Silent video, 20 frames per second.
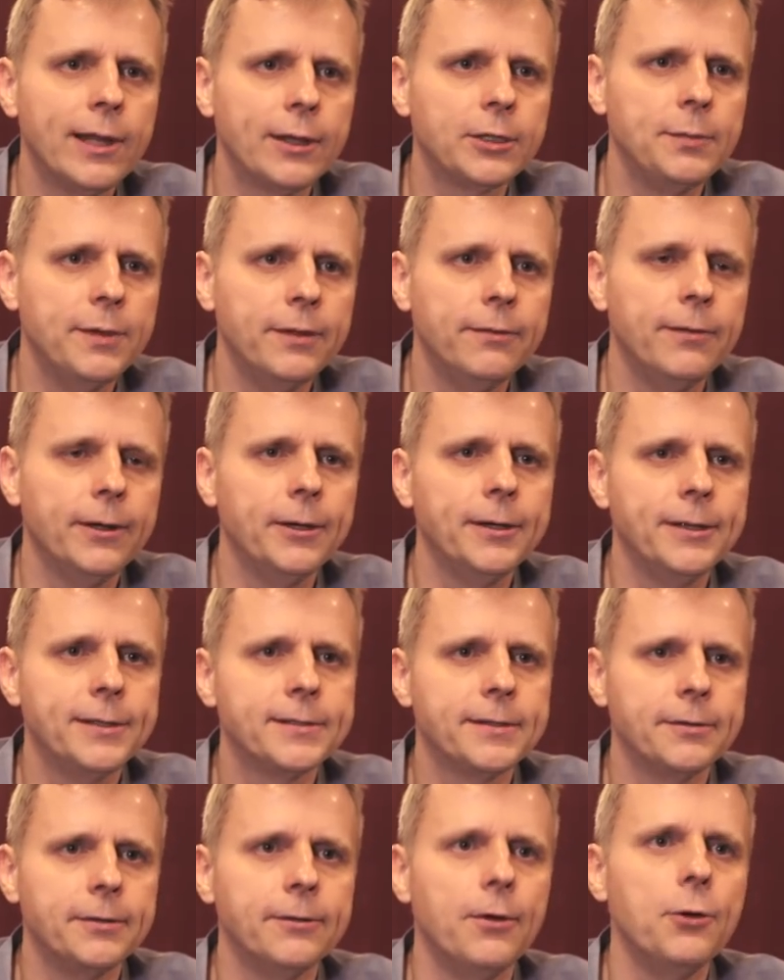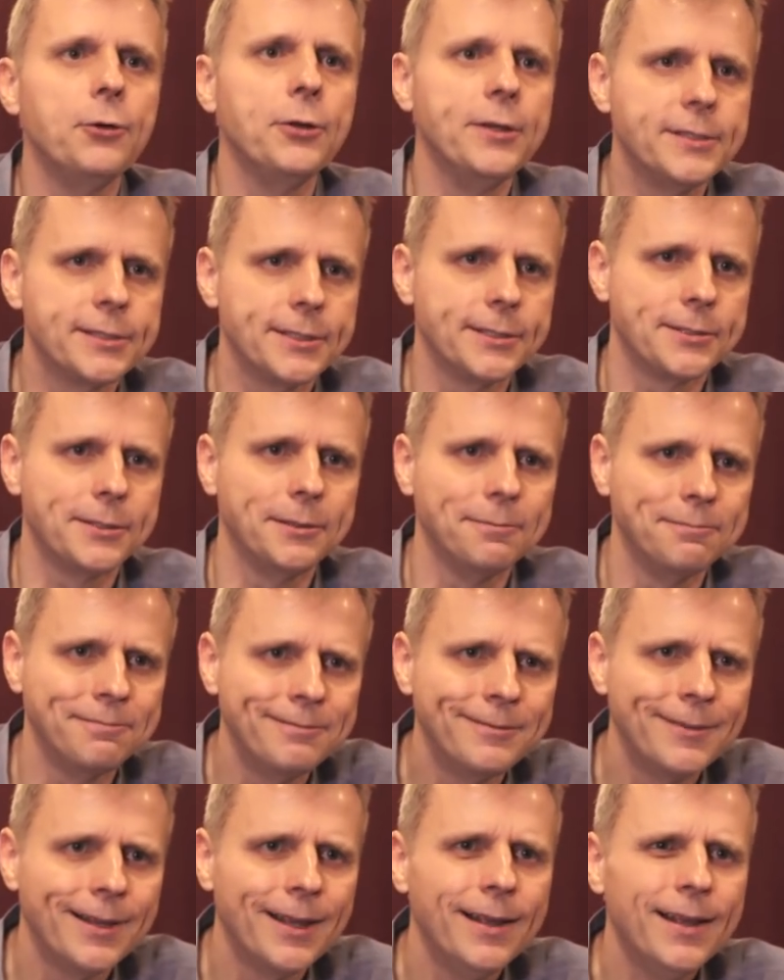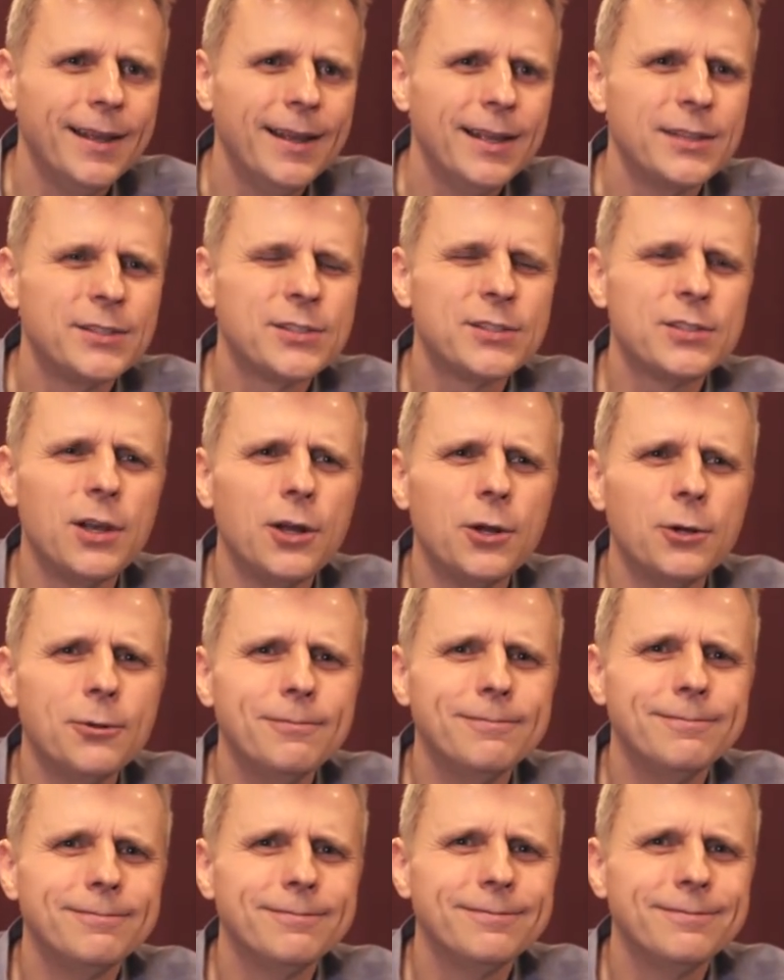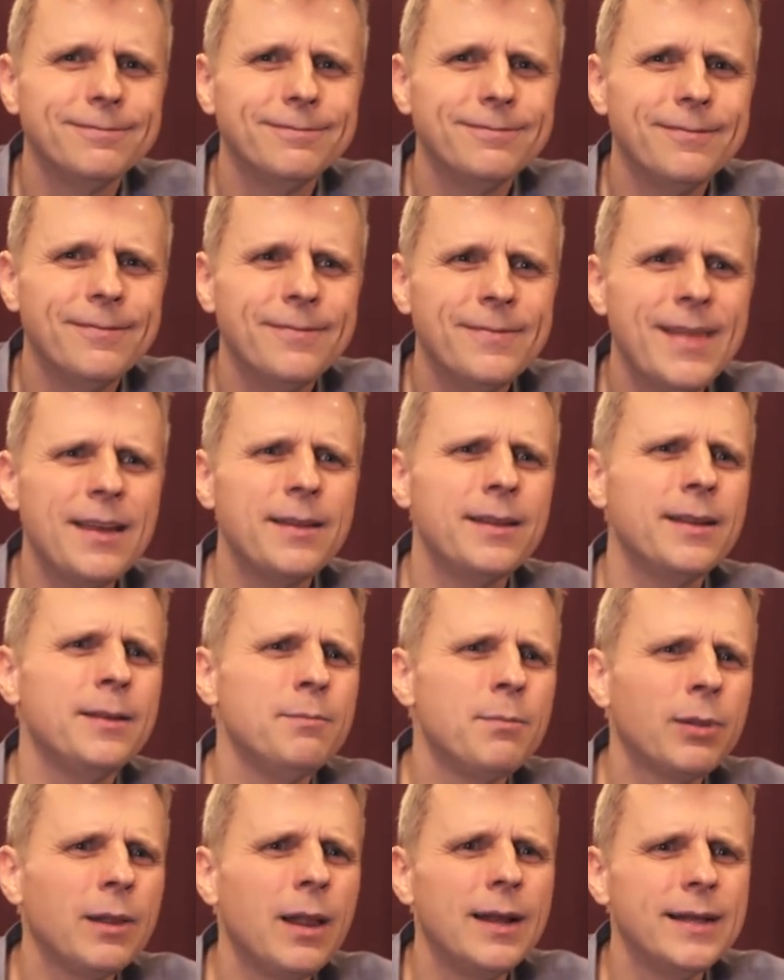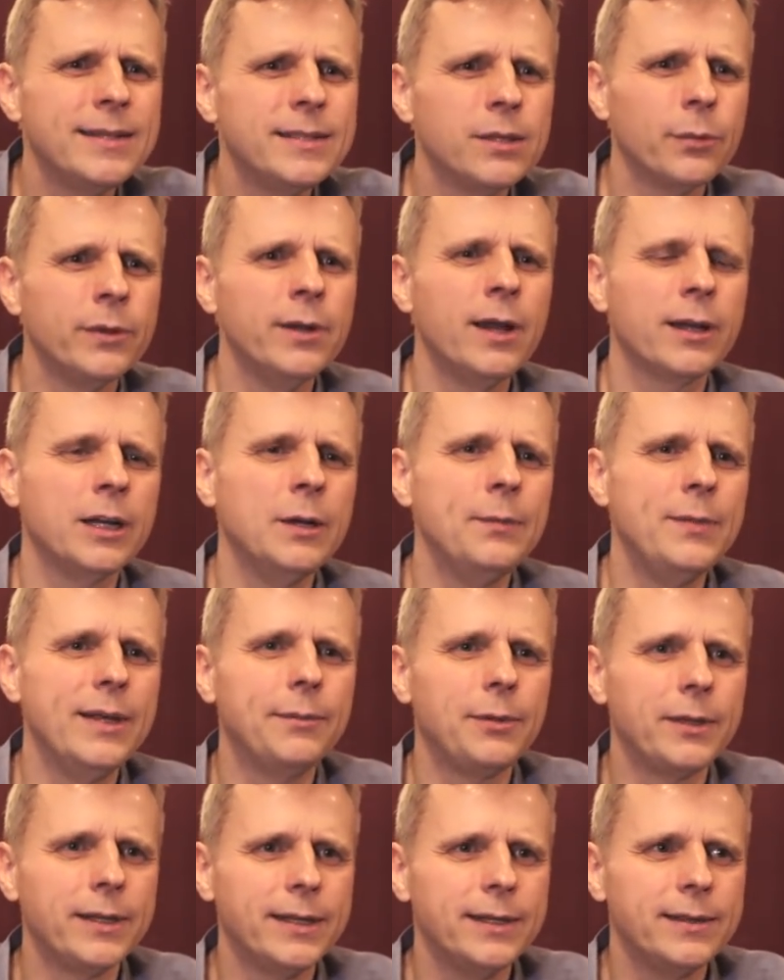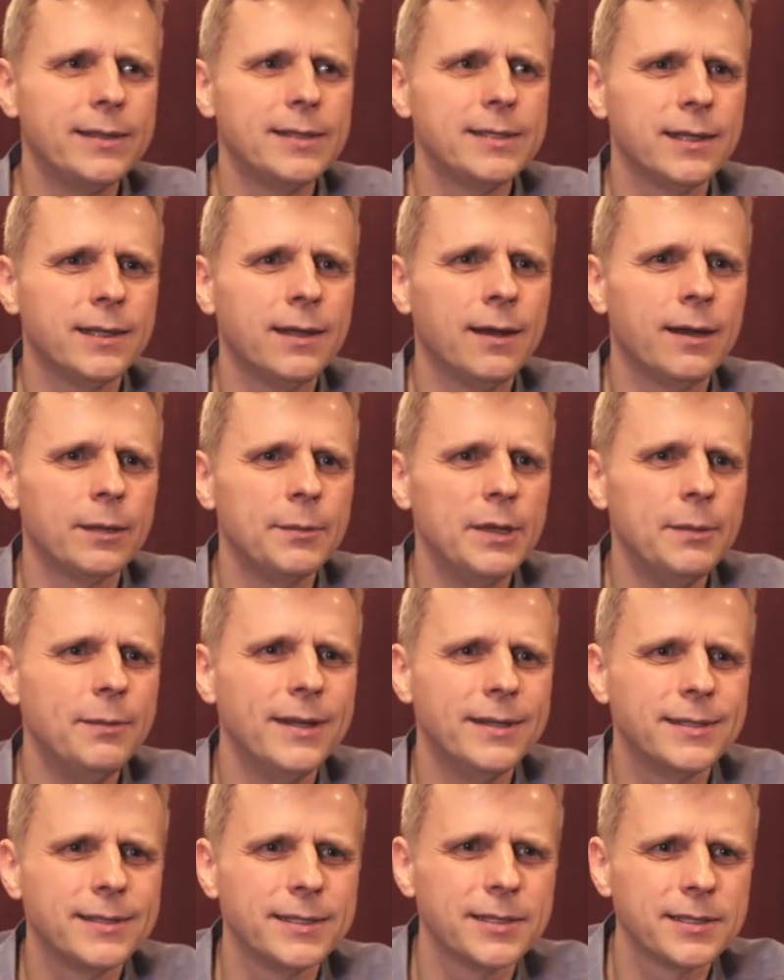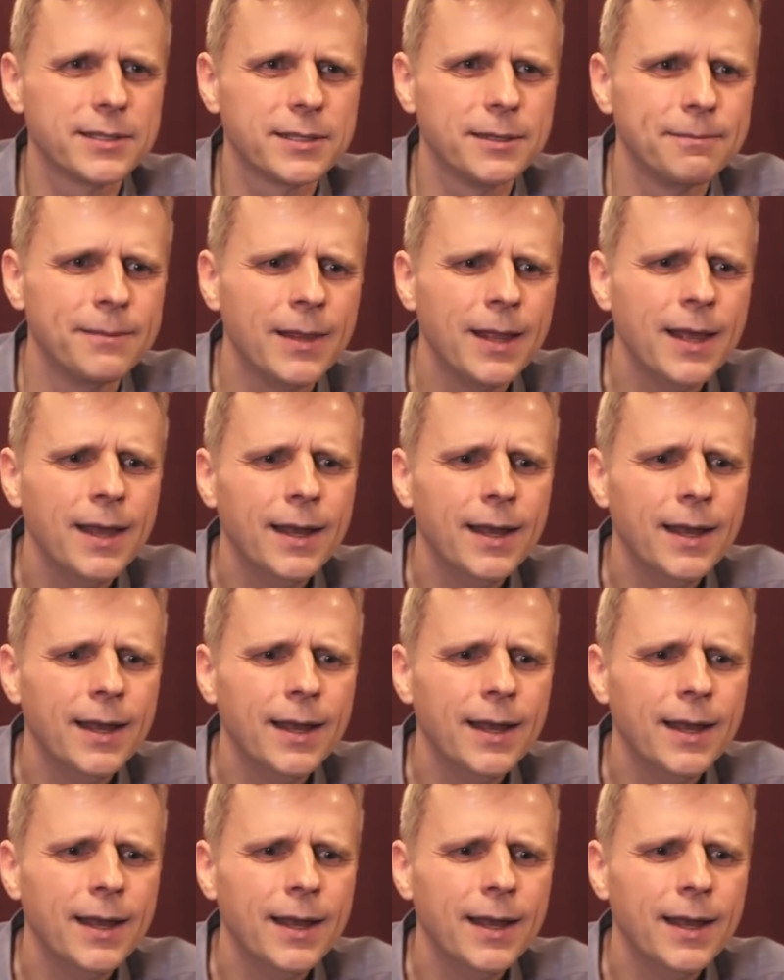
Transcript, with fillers: out to be variants of the voting system. So that implies that we're not going to be able to get this economy-based system.